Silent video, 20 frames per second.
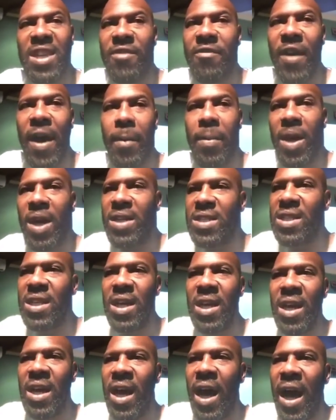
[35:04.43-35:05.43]
Fabulous,
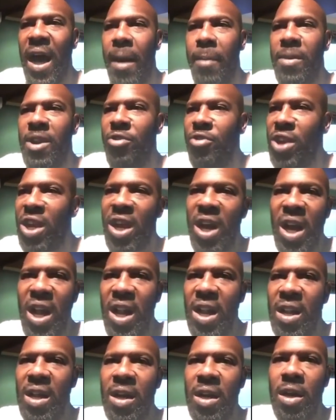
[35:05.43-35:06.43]

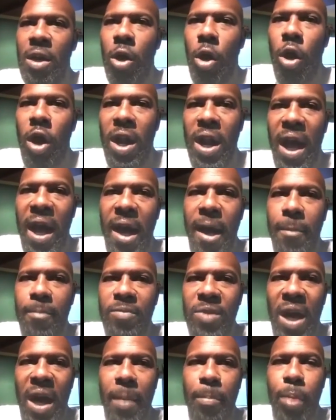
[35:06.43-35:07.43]
Lyrical, all
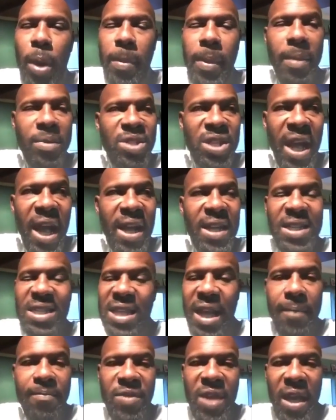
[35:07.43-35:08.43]
Problem Child, the
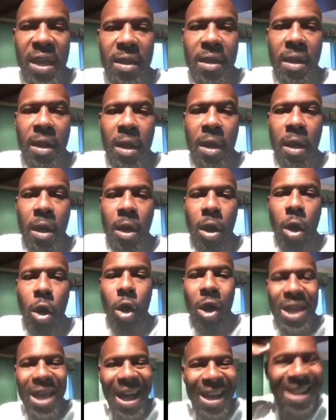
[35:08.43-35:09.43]
same thing.
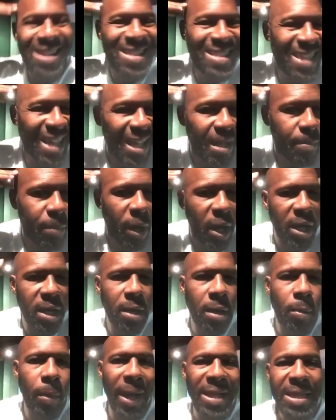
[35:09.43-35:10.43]
All you had to think, boy,
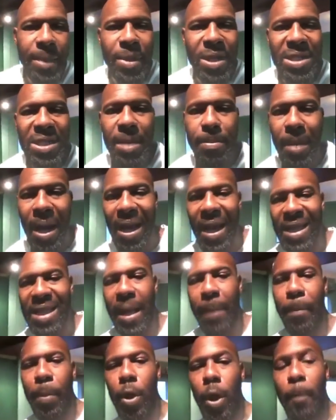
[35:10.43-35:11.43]
why time you see man like
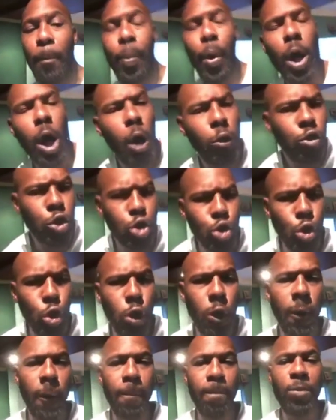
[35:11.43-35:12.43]
that pull out
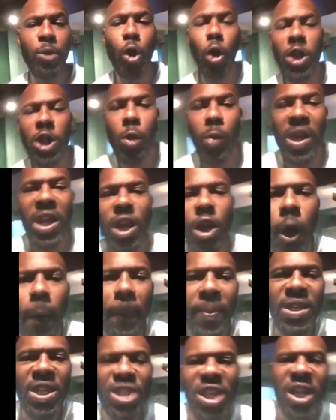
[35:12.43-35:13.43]
too? The only way the
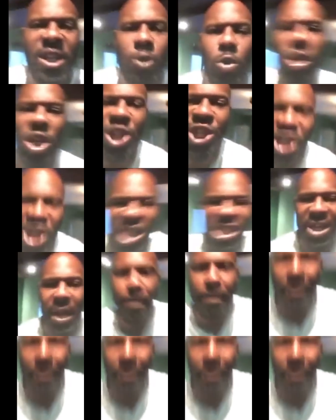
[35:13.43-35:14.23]
competition is going to change and